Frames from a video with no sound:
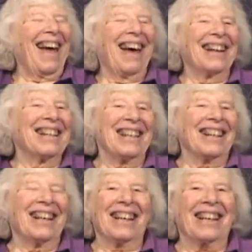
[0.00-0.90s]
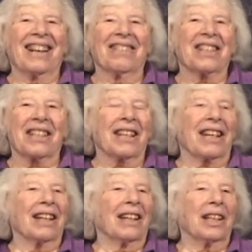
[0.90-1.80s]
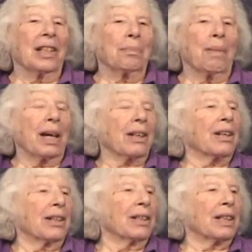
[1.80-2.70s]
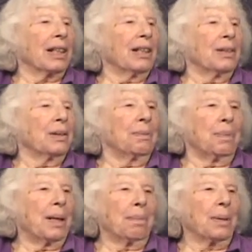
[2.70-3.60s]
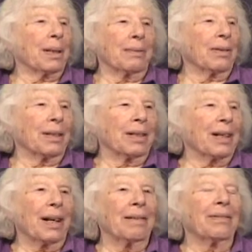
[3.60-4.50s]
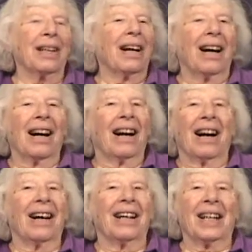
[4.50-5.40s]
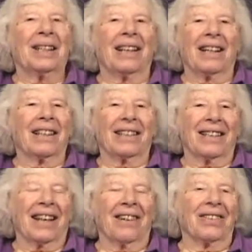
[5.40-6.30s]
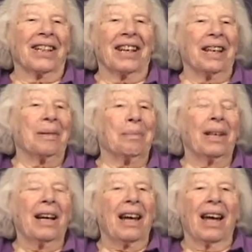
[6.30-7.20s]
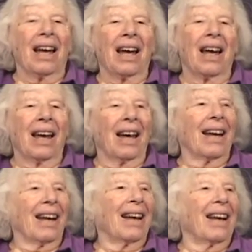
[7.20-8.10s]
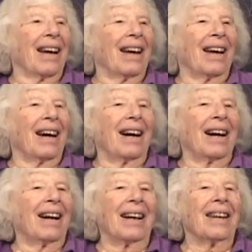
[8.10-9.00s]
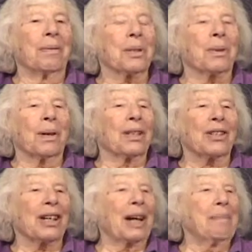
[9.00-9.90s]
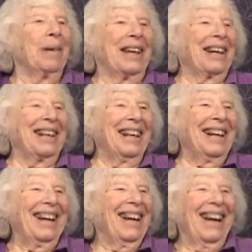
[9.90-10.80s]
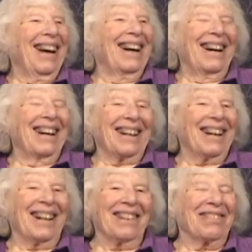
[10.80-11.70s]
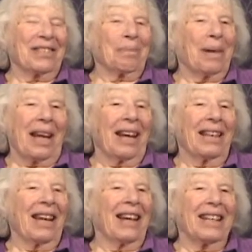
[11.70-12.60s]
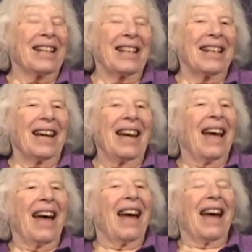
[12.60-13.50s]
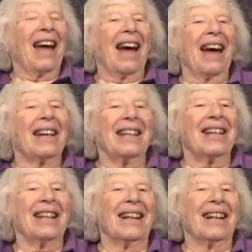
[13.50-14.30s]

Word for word: And uh, I covered City Hall, Mayor Curley, who people have heard of. Uh, I covered him. What was he like? Uh, he was quite charming, uh, colorful man, and he had